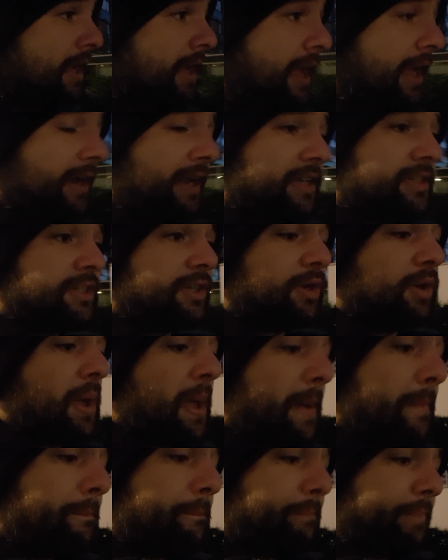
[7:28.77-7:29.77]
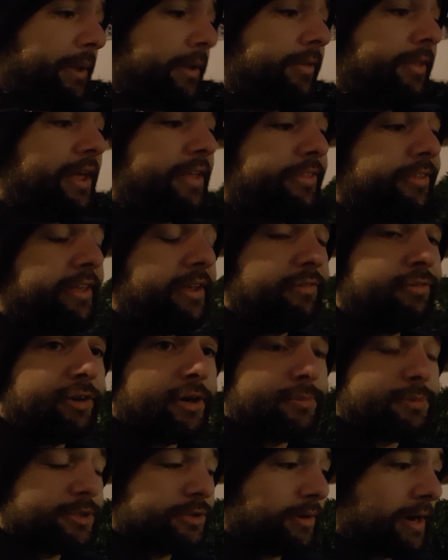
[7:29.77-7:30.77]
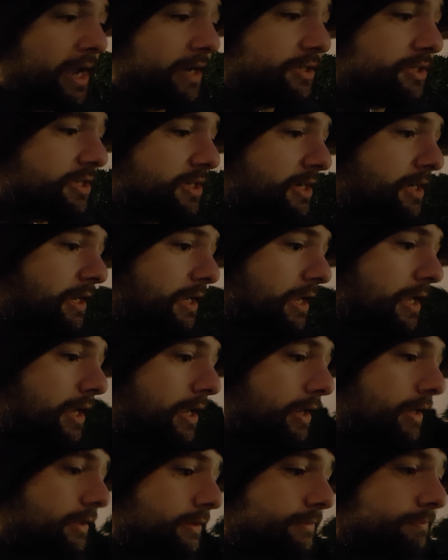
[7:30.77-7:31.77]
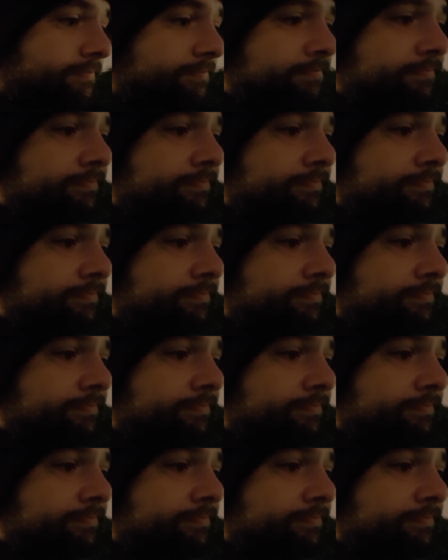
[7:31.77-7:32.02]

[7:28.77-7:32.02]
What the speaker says: and ask you, build that thing from scratch in